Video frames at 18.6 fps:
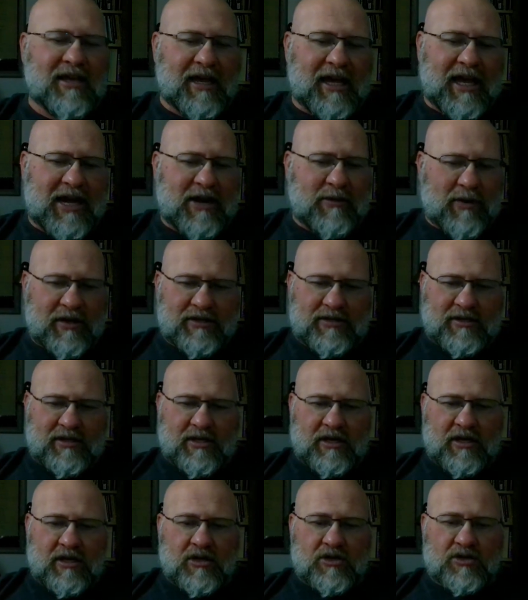Anyways,
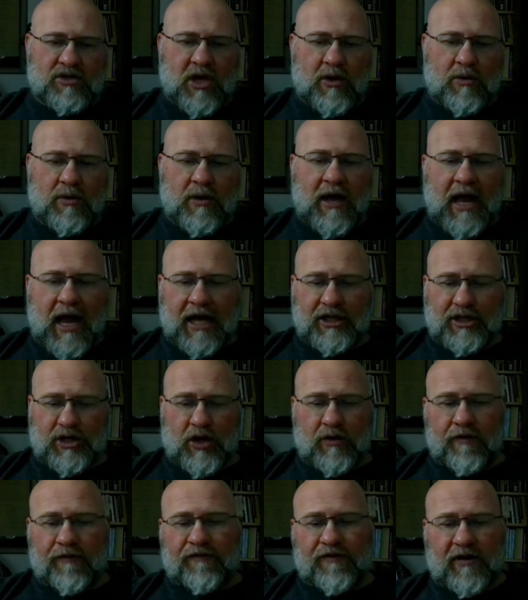so I
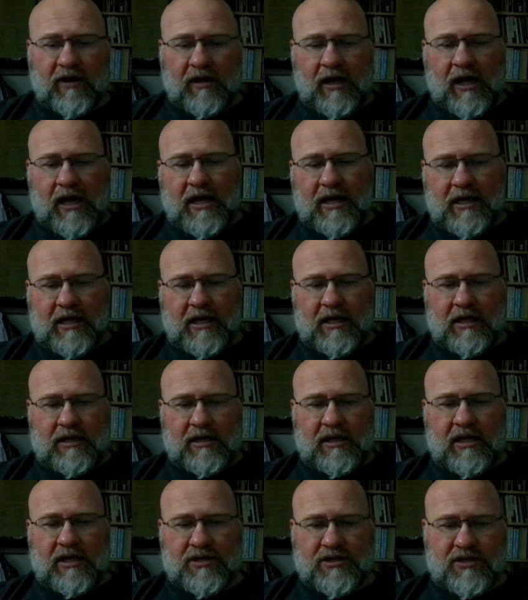do feel like
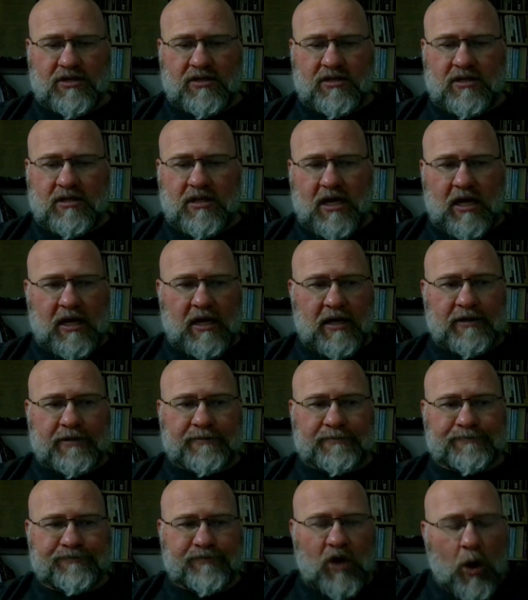this
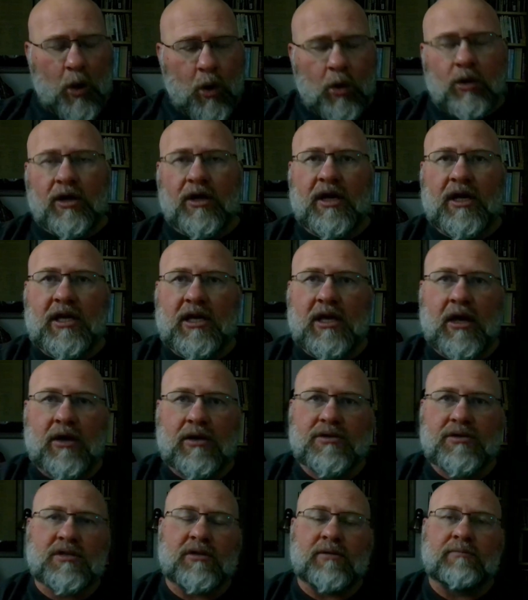Hornady
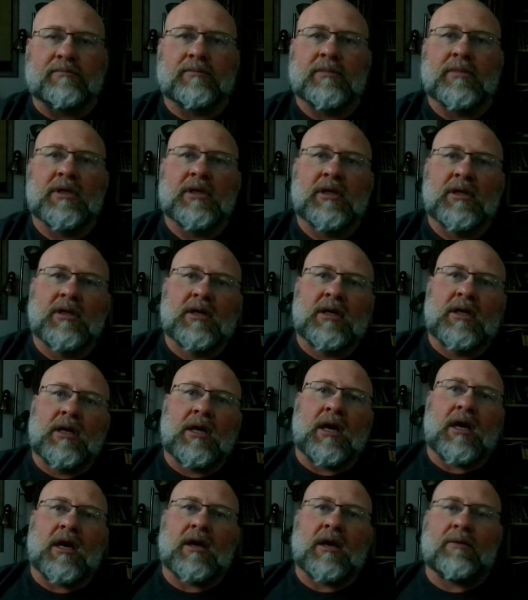Custom
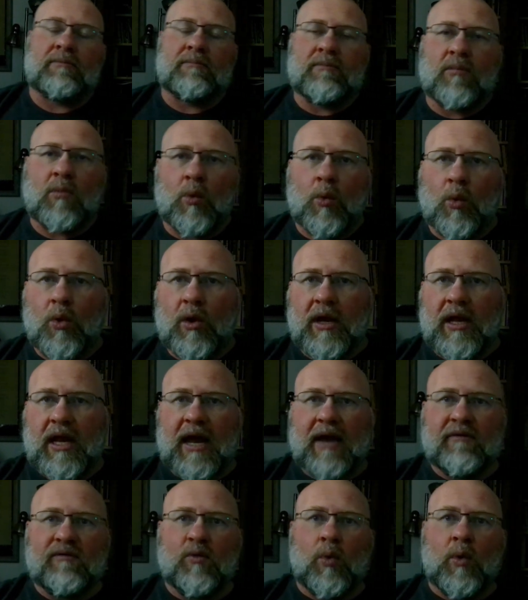would
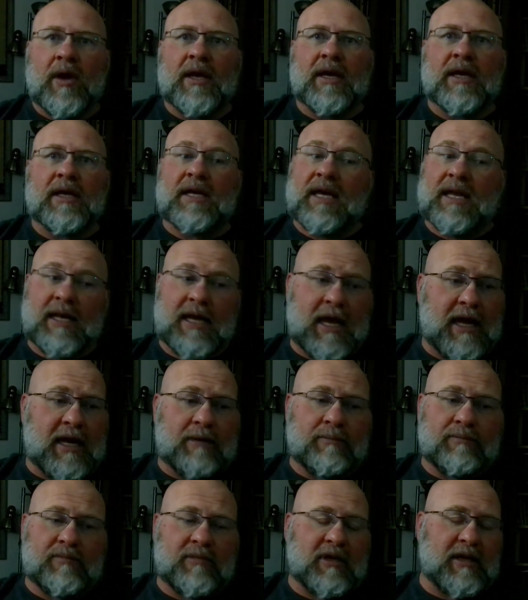have went,
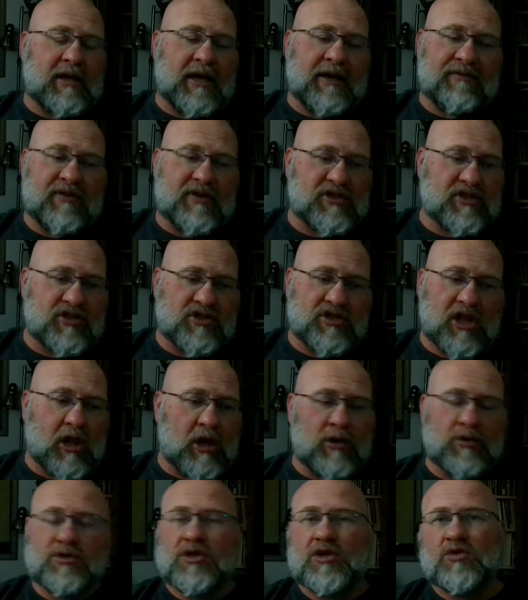and if it's as
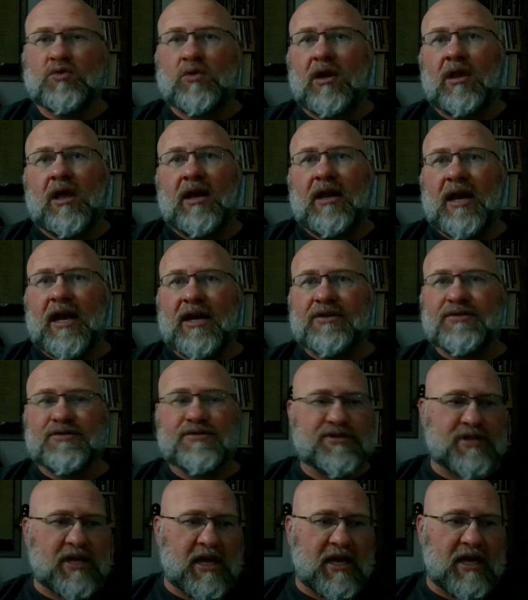close as what a lot of guys were
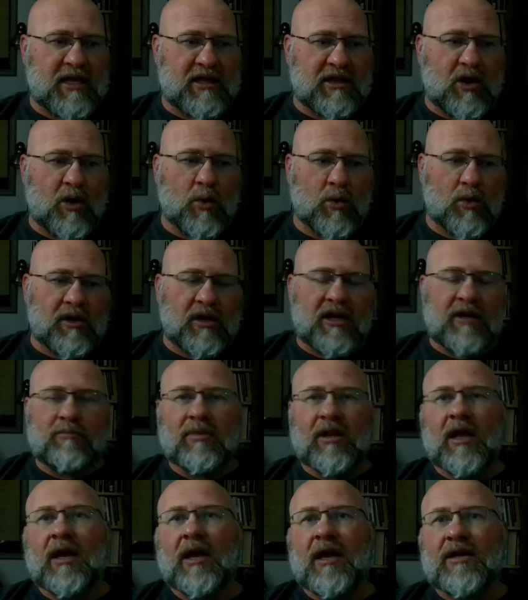saying, the Hornady
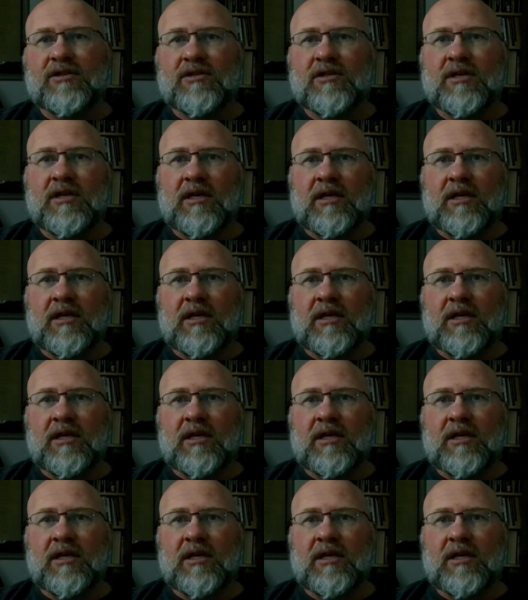Blacks,